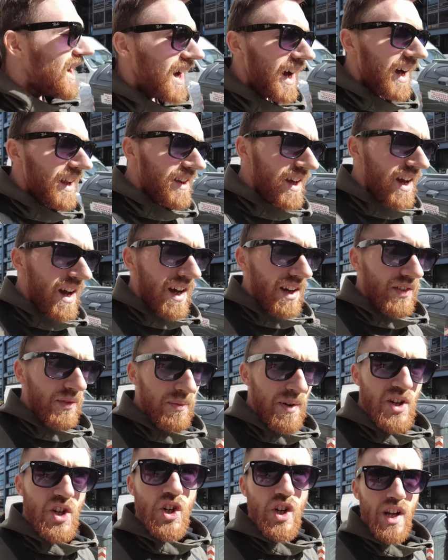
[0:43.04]
and yeah, it's a
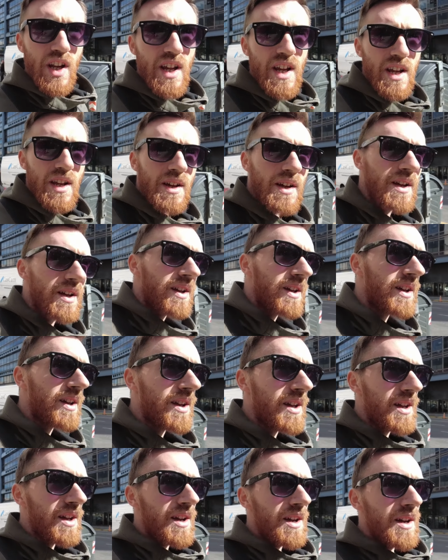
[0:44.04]
bit chilly,
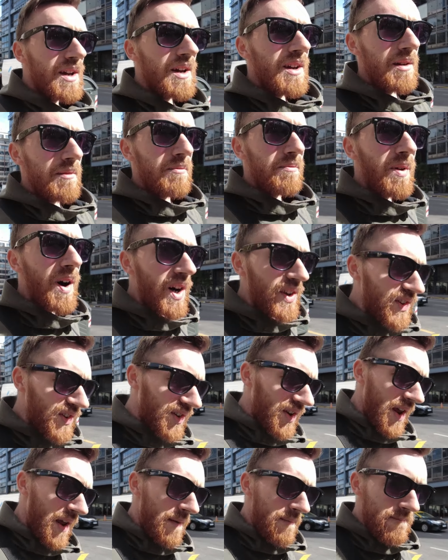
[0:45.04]
but
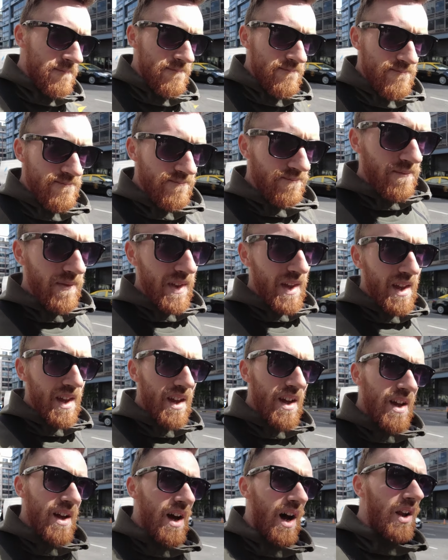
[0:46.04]

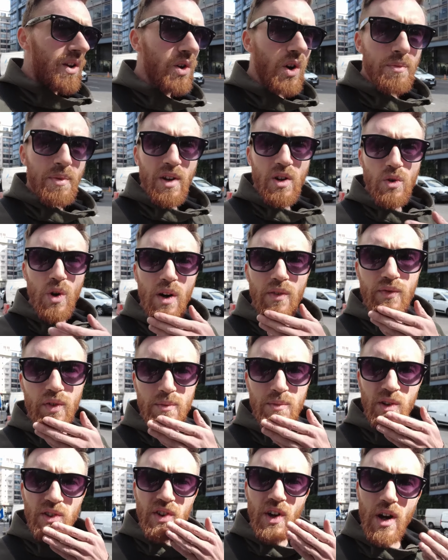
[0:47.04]
I look a bit rough
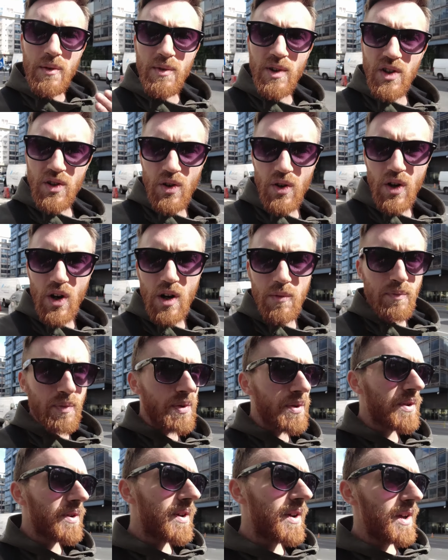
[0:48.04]
from my time in Europe.
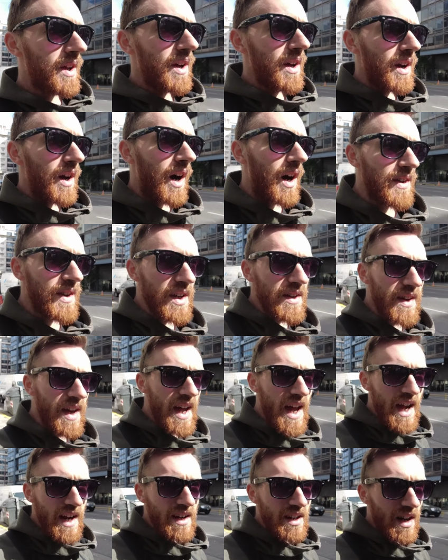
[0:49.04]
I need a
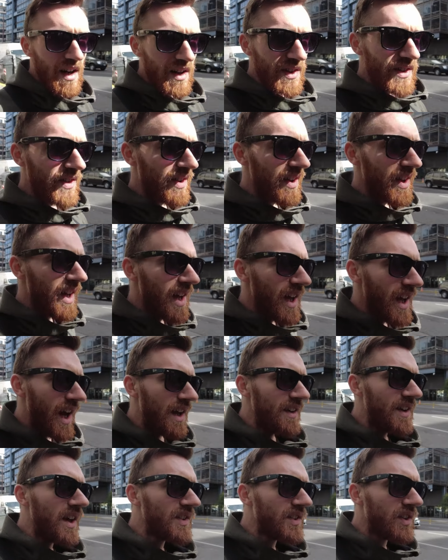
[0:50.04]
haircut,
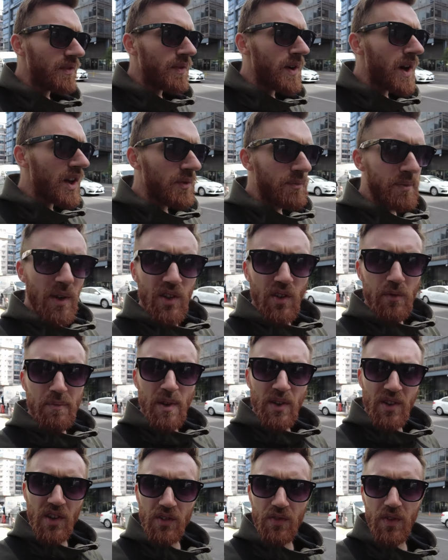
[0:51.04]
and that's the first piece of
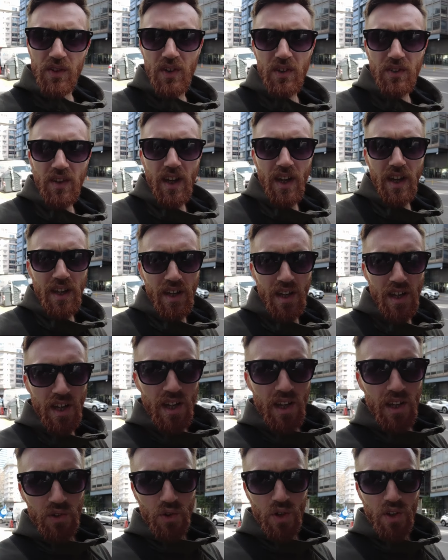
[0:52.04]
business for today.
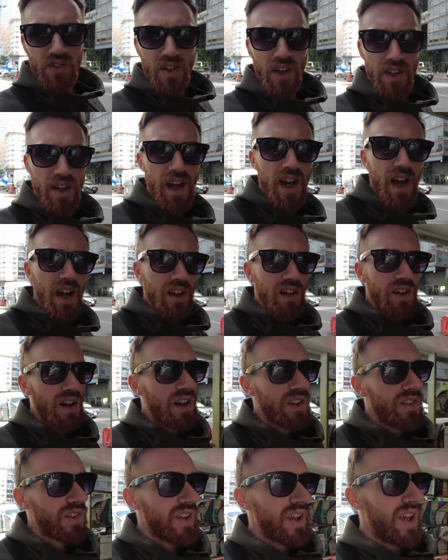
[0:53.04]
So let's get a
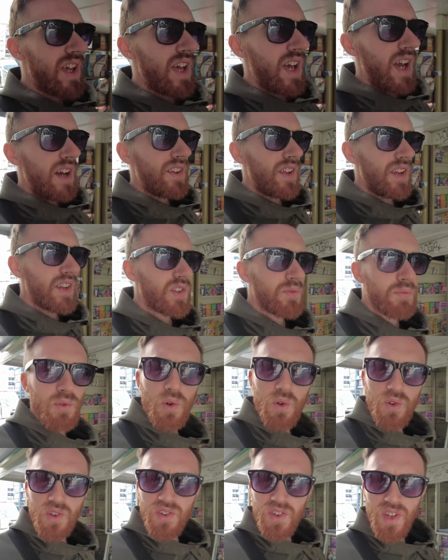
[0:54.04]
haircut and I'll
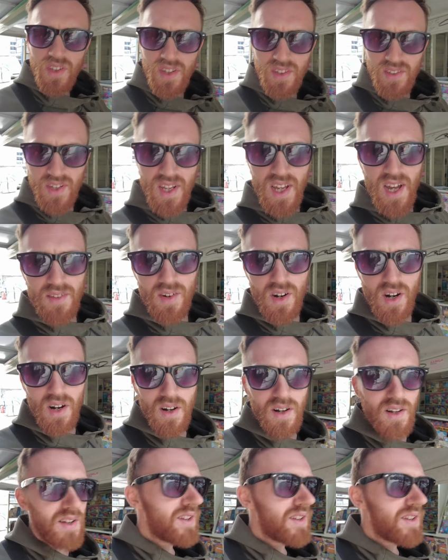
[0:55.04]
explore the city together.